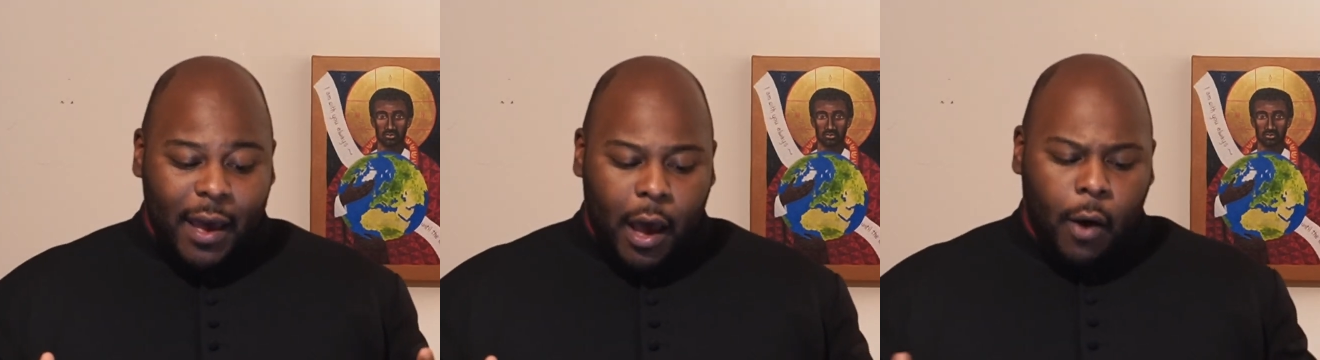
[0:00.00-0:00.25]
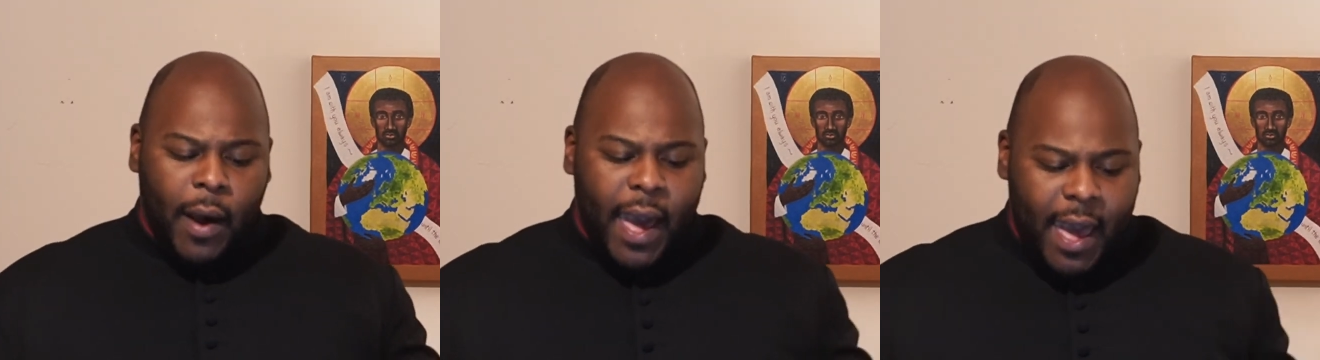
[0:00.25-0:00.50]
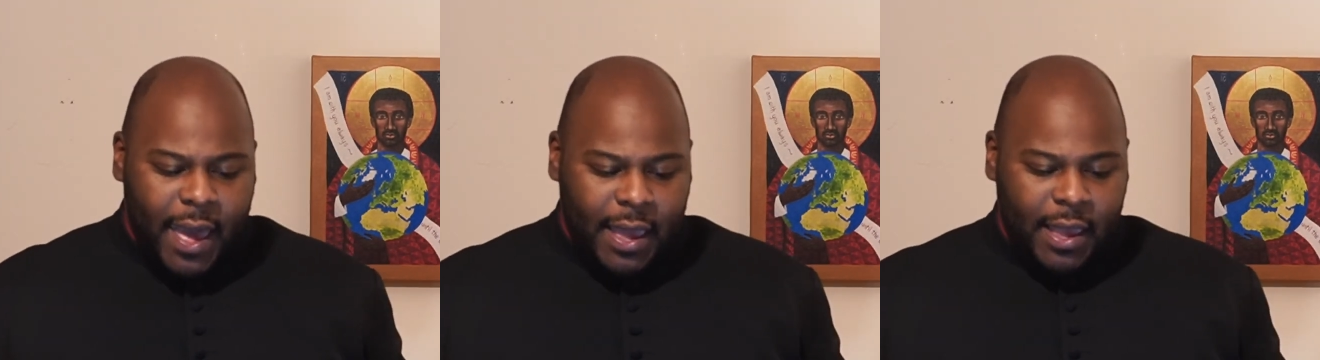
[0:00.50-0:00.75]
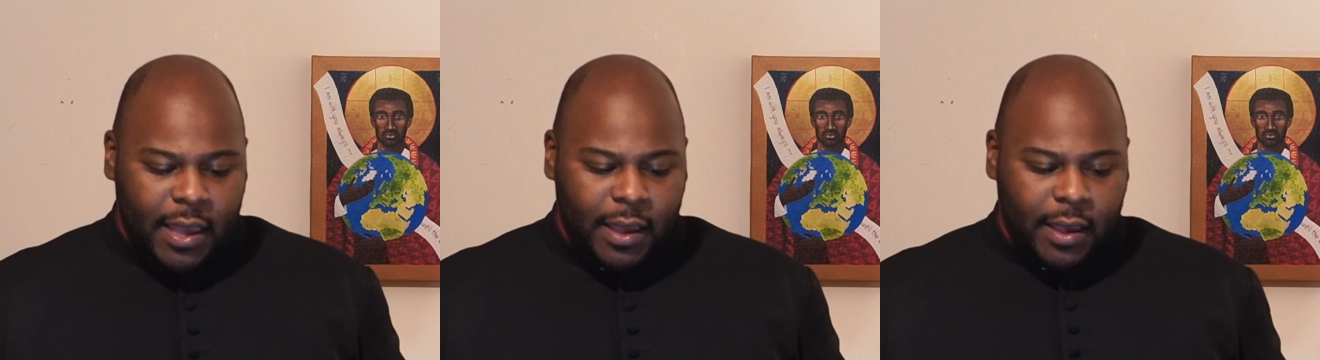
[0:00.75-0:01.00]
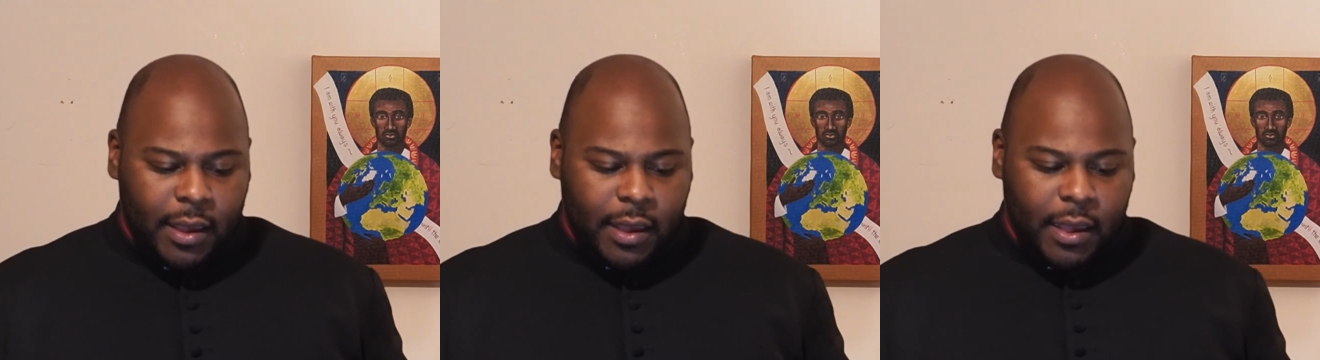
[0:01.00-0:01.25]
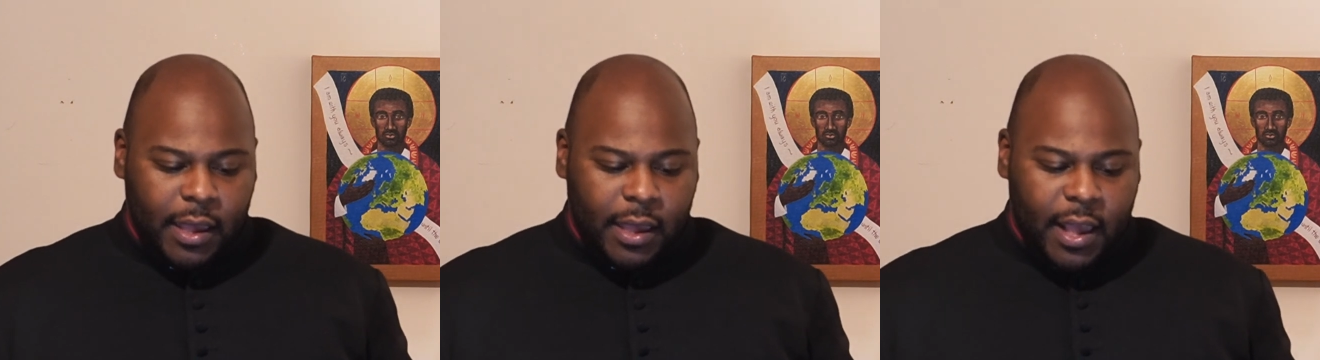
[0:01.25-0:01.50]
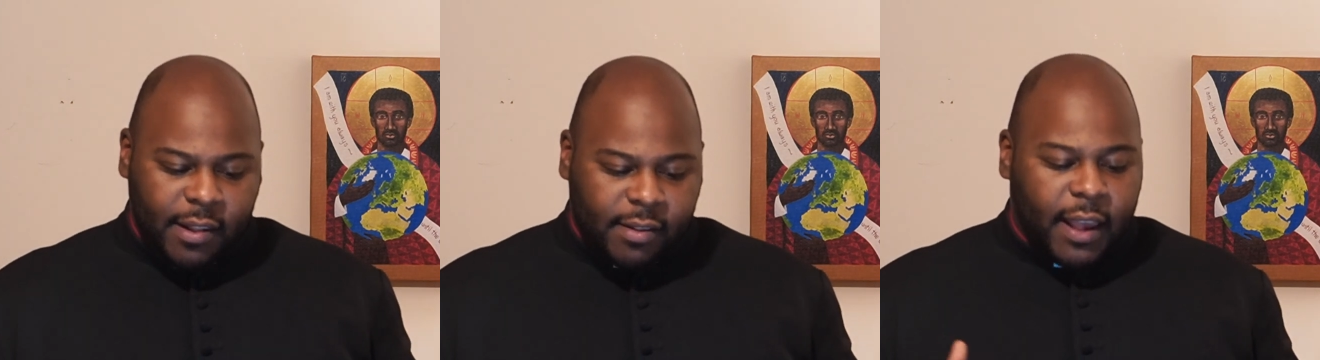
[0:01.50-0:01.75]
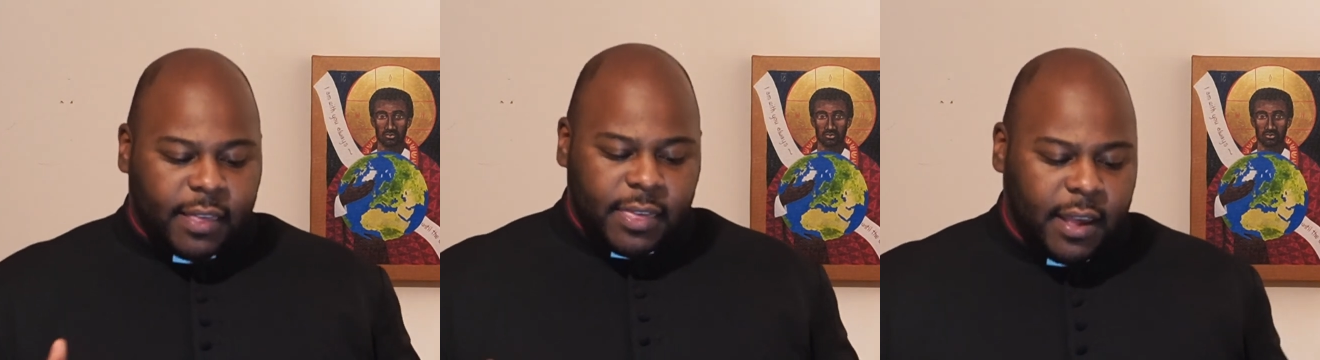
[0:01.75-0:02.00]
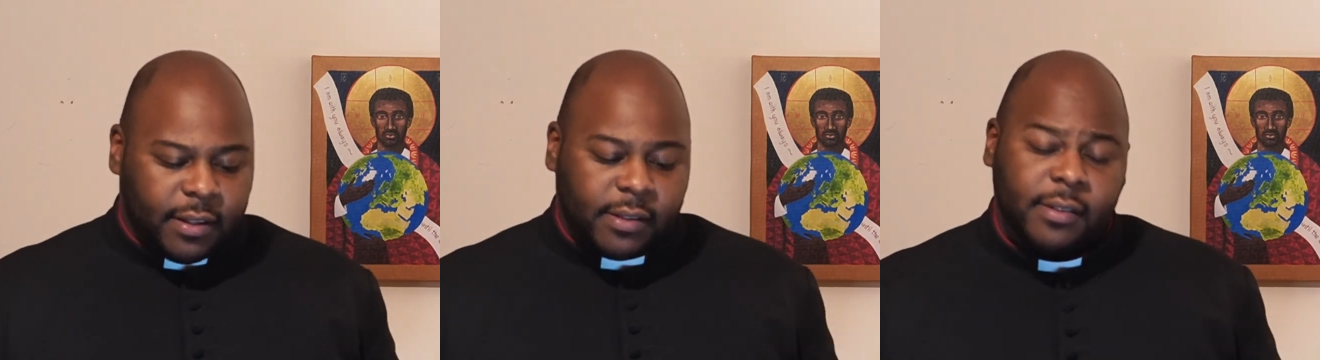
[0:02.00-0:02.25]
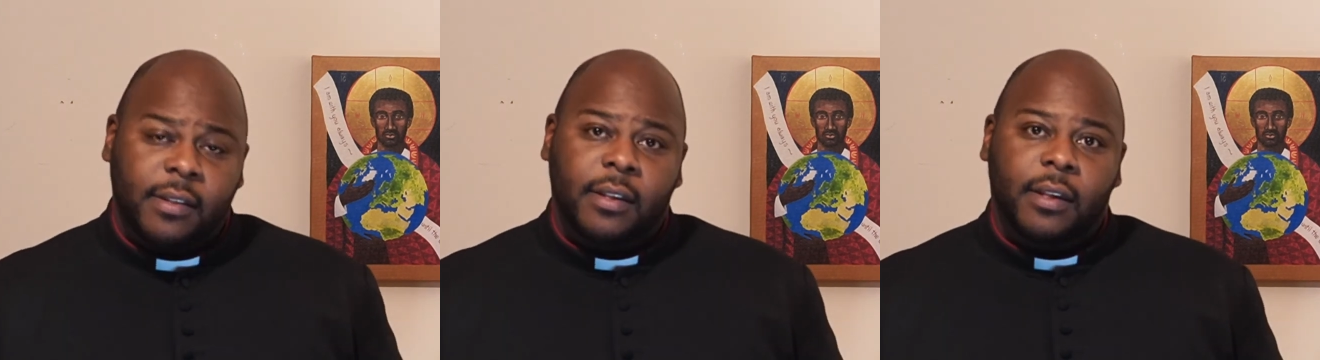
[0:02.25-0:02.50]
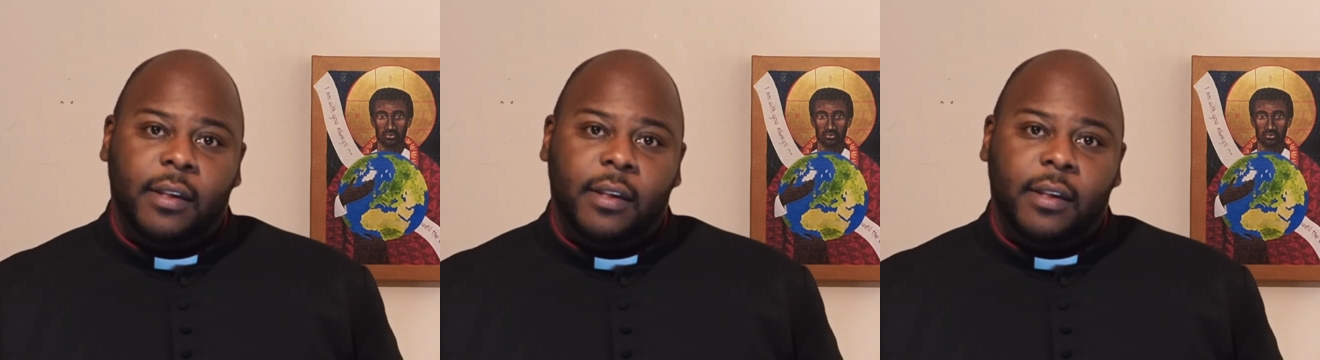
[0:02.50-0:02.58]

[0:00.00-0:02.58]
Speaker 1: oh, hey, it's like this.